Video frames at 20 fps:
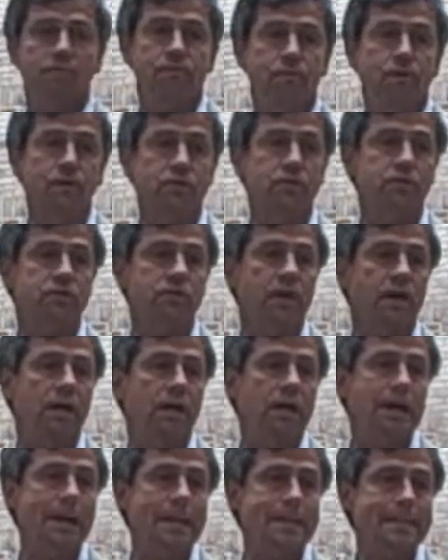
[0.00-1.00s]
first,
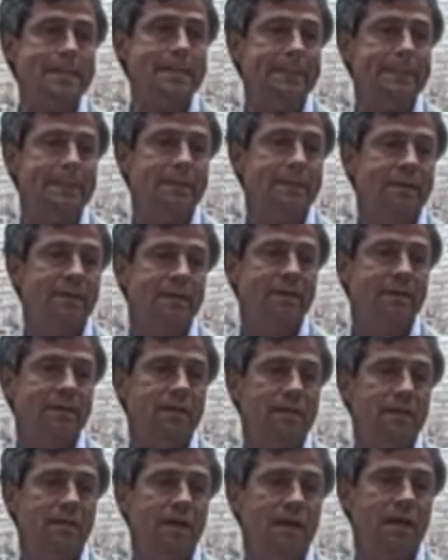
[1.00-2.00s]
uh,
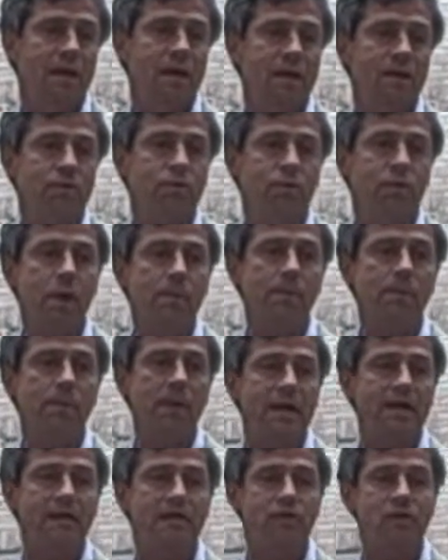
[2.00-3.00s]
I grew up in
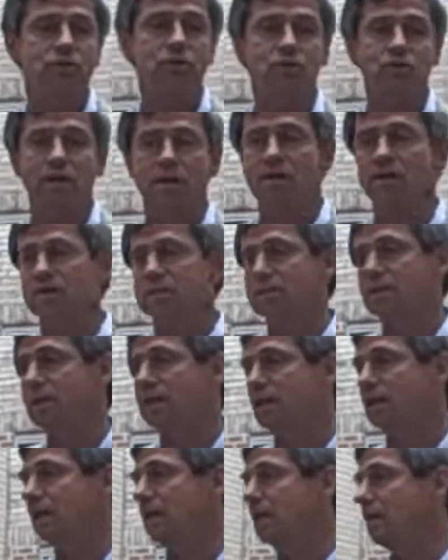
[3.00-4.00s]
my district,
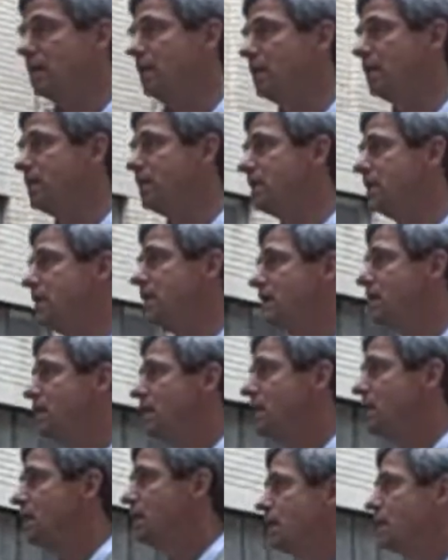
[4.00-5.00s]
and
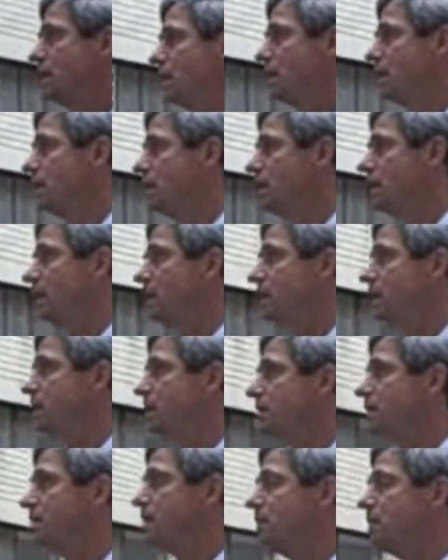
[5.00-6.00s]
uh,
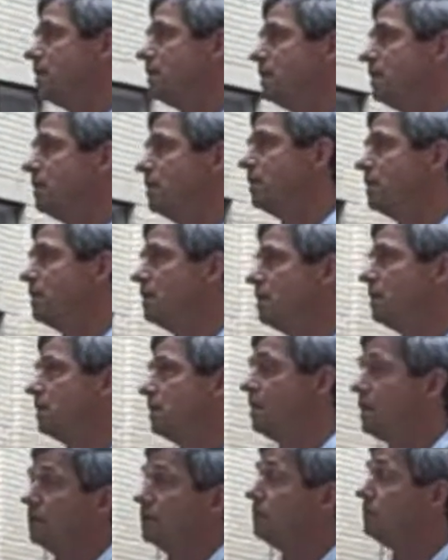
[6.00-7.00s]

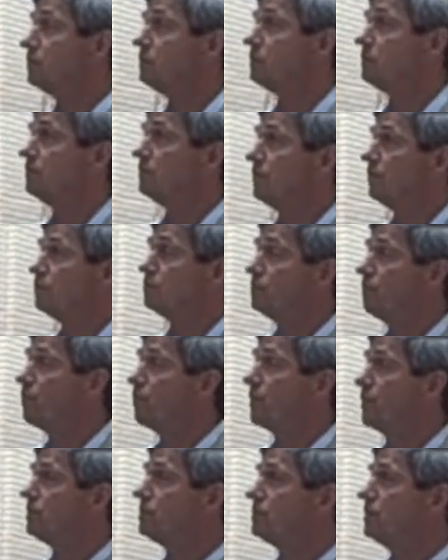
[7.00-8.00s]
I guess I was
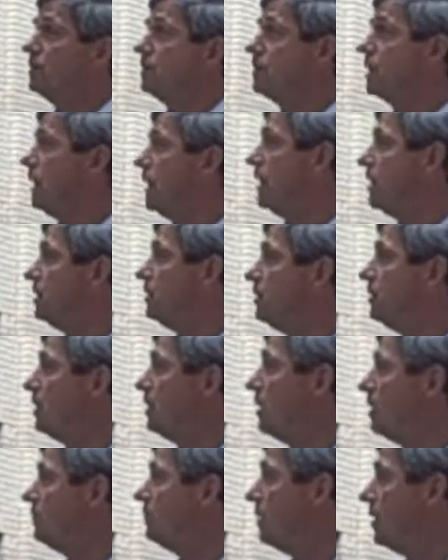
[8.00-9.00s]
born in Secane
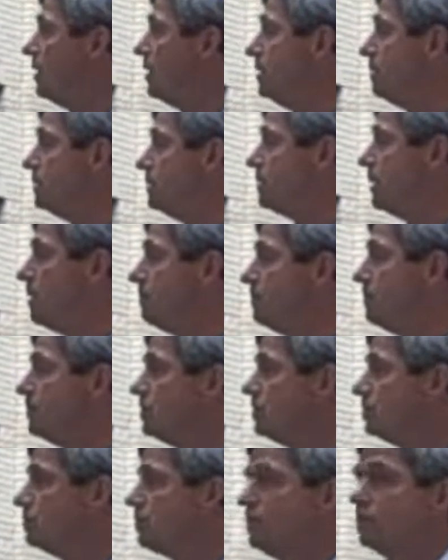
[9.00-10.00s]
and raised up
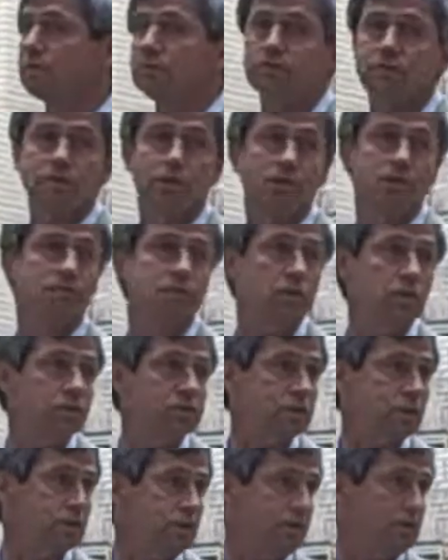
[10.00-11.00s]
in Springfield, for
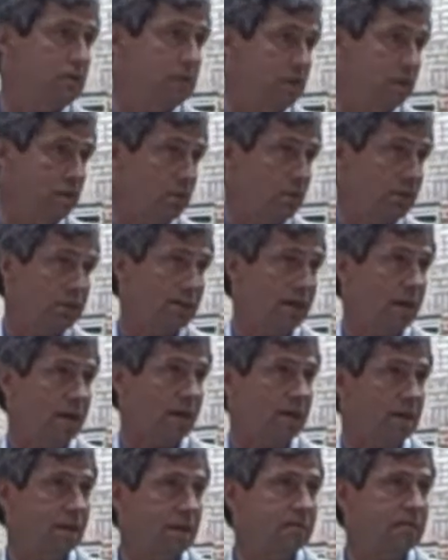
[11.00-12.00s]
those that know Delaware
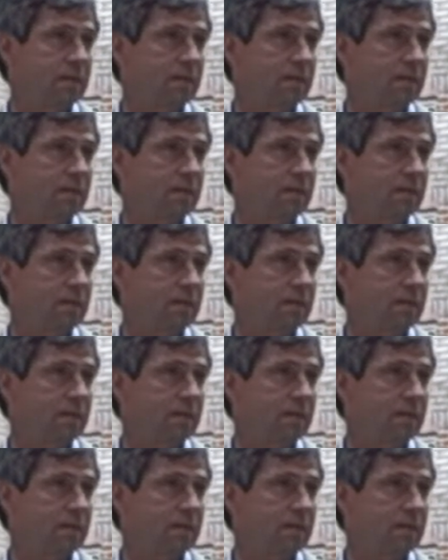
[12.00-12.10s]
County.